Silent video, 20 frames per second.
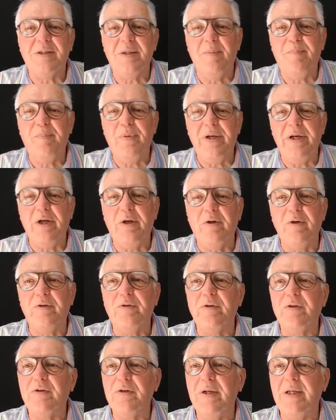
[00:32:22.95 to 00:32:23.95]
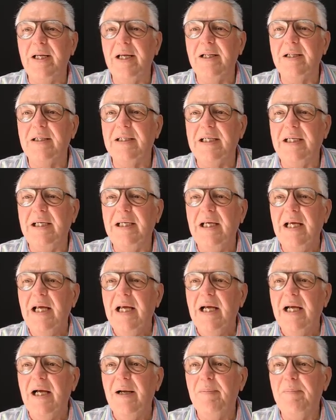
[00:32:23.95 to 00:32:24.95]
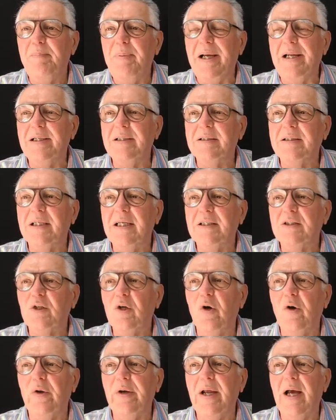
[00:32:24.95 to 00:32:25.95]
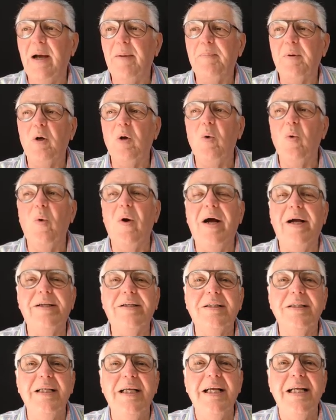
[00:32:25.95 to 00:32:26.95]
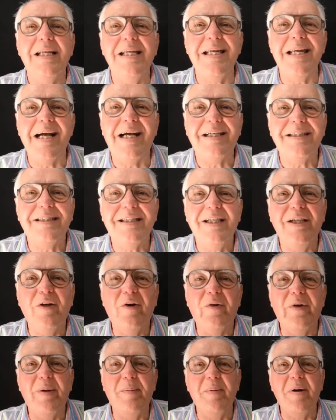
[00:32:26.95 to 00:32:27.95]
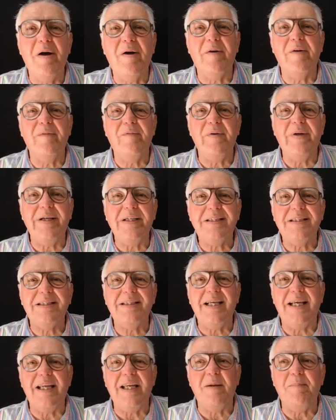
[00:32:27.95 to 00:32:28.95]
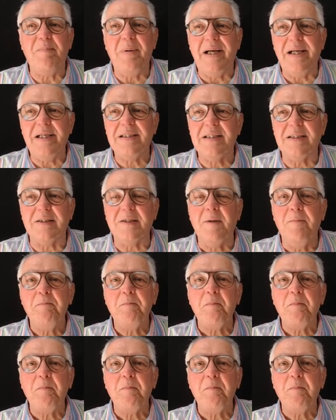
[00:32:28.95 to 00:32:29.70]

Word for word: A pretty good return, and the uh, balance has gone up quite nicely on a, on a very steady basis.